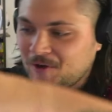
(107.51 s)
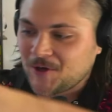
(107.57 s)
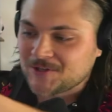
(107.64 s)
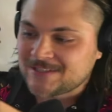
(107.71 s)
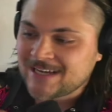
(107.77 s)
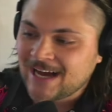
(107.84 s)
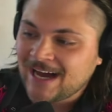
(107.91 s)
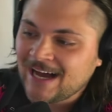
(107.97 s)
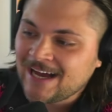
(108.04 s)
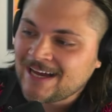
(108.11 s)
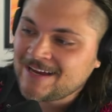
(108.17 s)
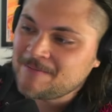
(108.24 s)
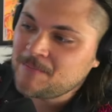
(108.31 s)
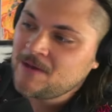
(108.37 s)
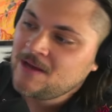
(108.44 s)
of all
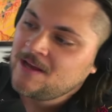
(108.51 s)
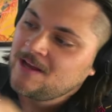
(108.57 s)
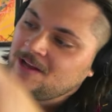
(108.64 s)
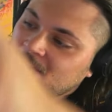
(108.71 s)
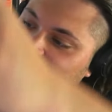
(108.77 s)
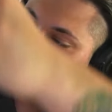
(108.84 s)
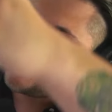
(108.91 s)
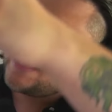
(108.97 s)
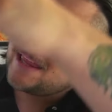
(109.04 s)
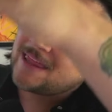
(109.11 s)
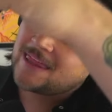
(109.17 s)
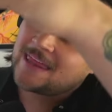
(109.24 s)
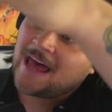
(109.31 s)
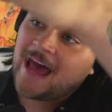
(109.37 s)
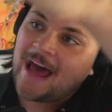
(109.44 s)
time. Look
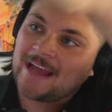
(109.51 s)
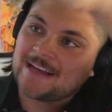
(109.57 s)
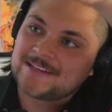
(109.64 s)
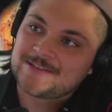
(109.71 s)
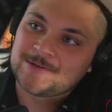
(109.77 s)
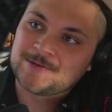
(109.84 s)
at that,